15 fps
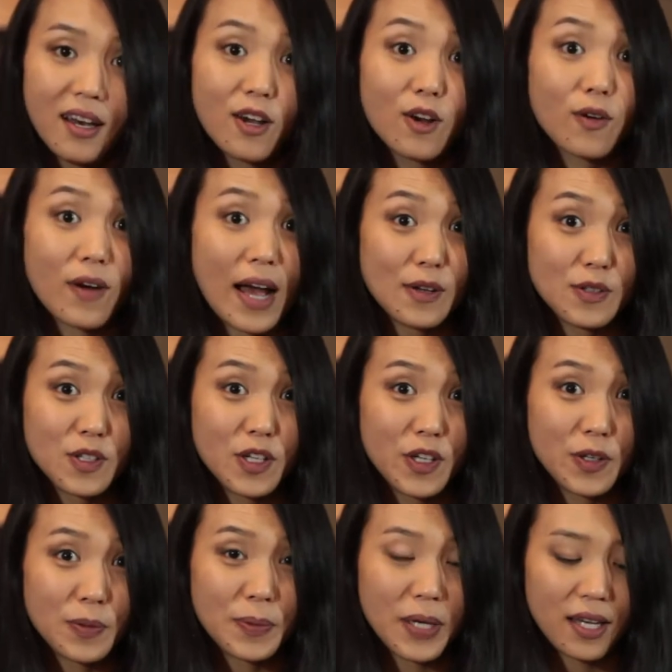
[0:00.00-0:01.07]
ground
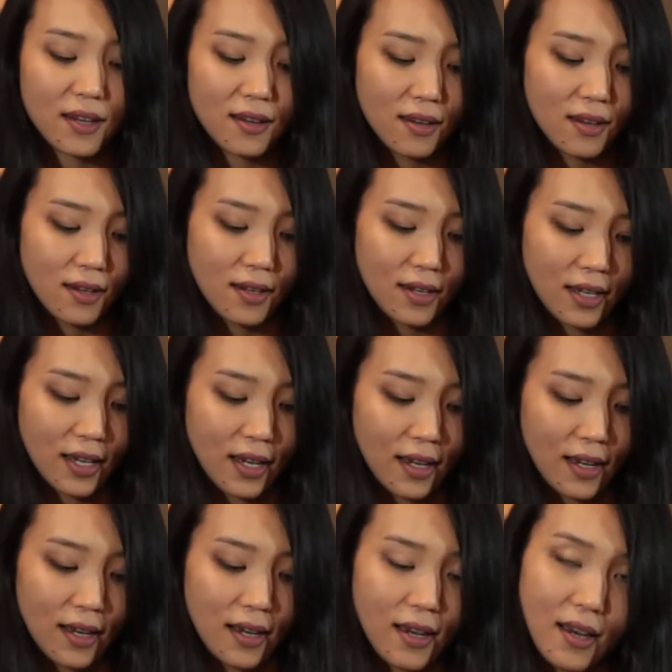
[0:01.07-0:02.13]
cumin,
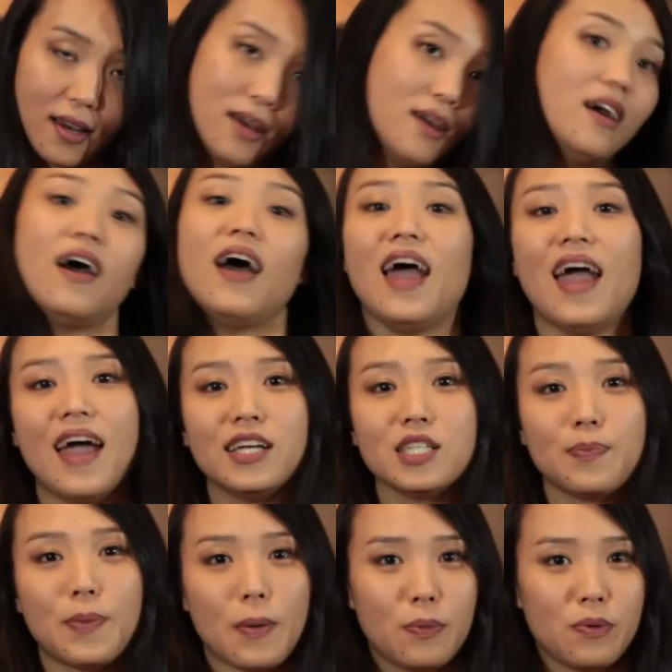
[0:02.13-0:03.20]

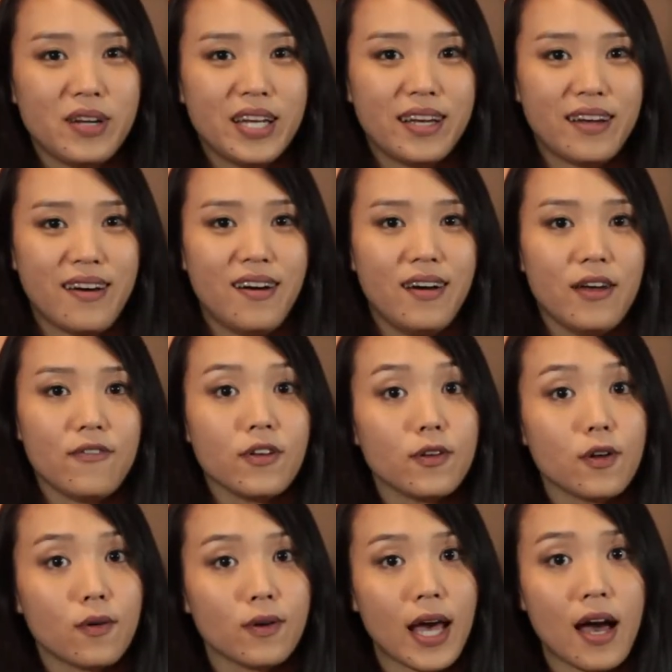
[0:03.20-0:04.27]
and paprika. If you
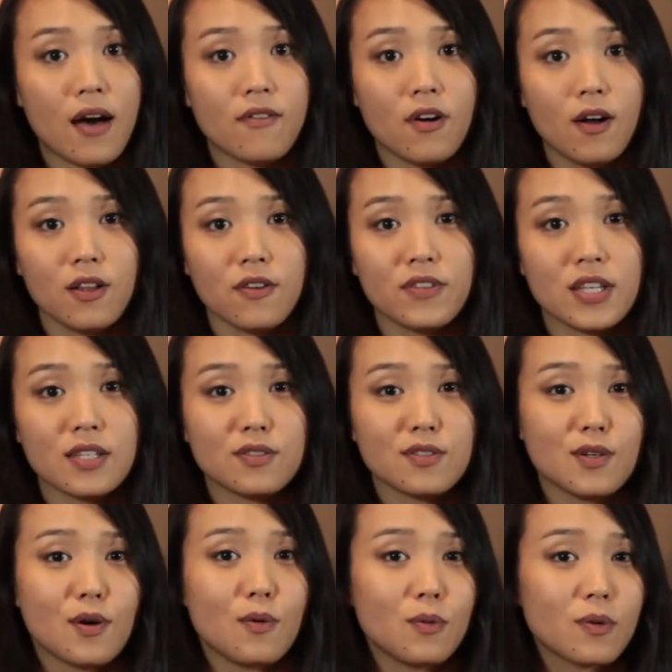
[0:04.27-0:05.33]
don't have all of these,
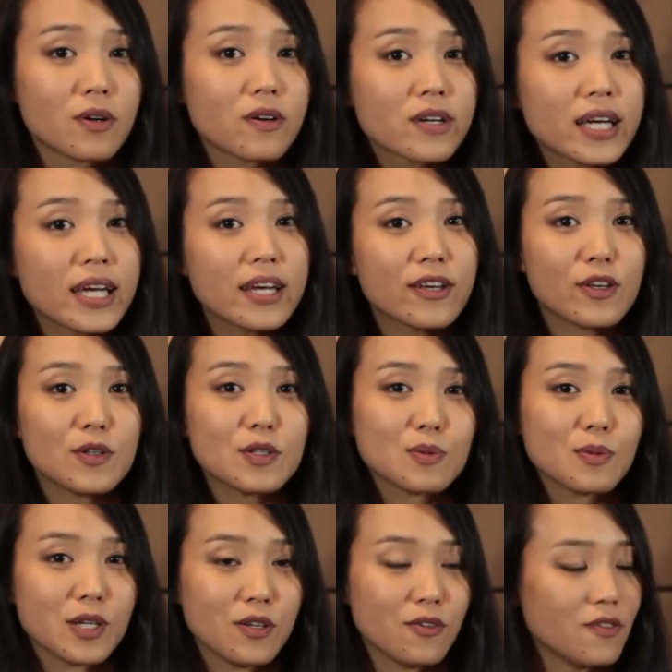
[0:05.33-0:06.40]
don't worry, use
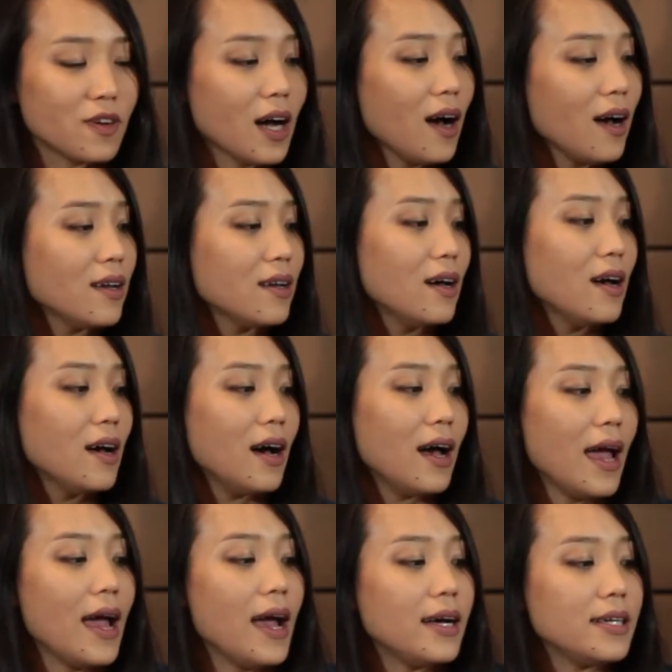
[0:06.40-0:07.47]
what you've got.
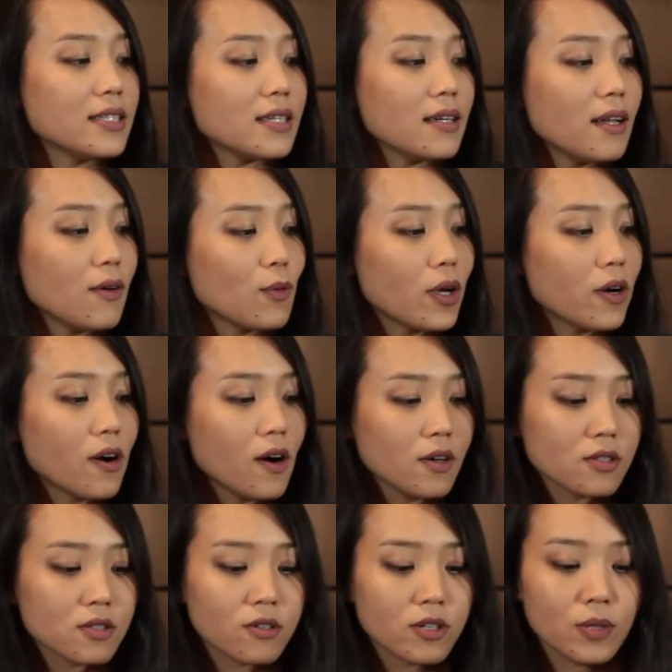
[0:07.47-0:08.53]
And we are
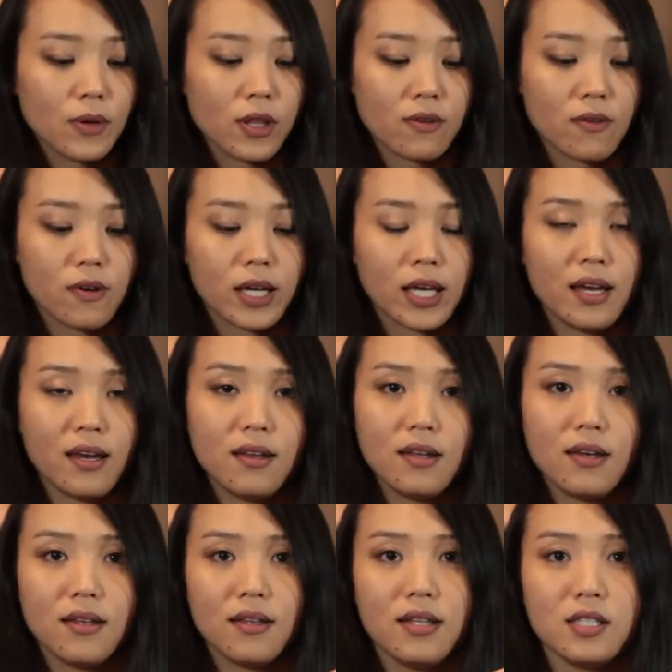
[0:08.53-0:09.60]
also going to be throwing in
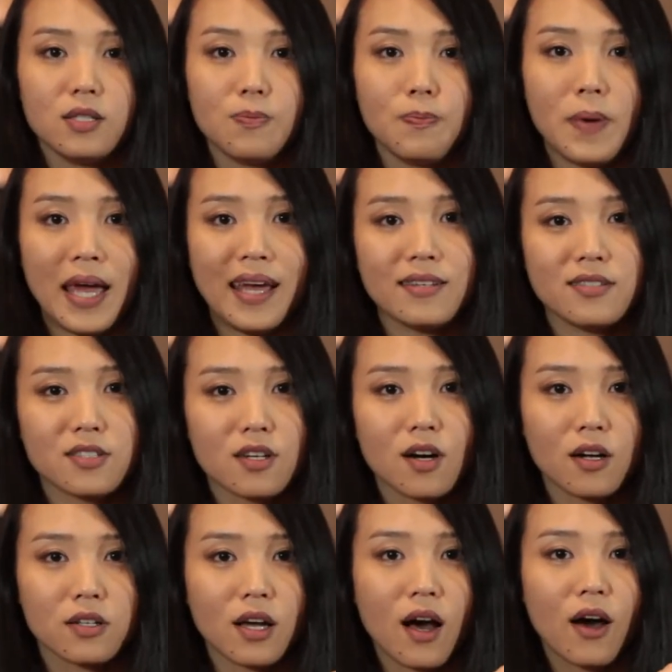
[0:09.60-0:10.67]
this paste
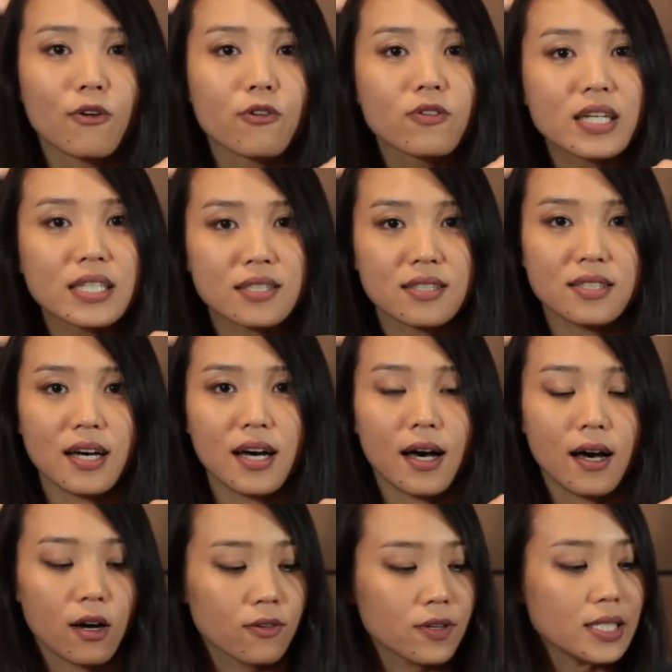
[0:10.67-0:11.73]
called harissa.
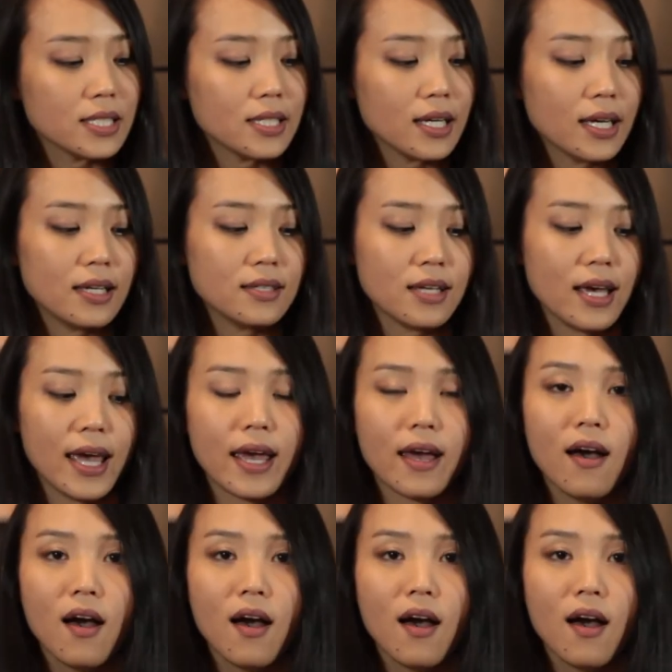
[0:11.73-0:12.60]
Harissa is a